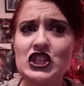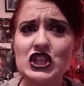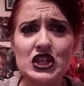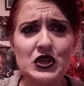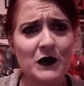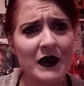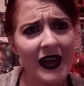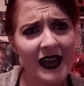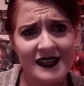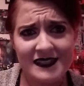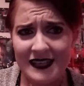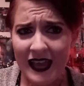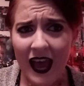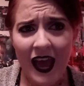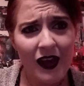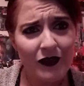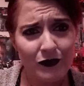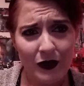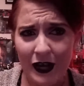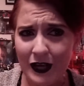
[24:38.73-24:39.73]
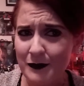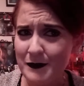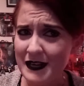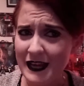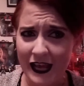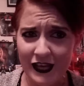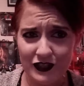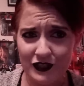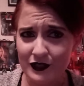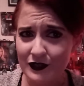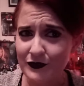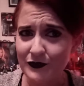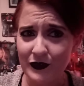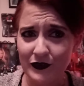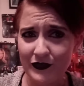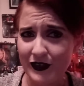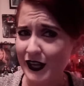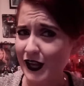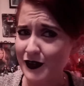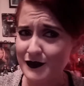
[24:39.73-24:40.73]
Do you guys have recommendations for
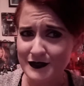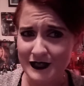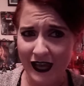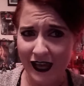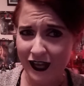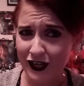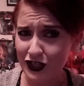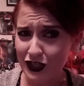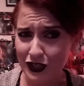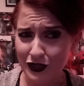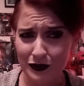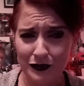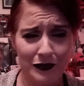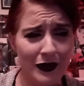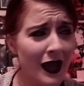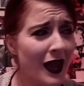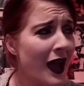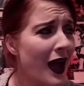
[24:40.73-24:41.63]
videos I can do?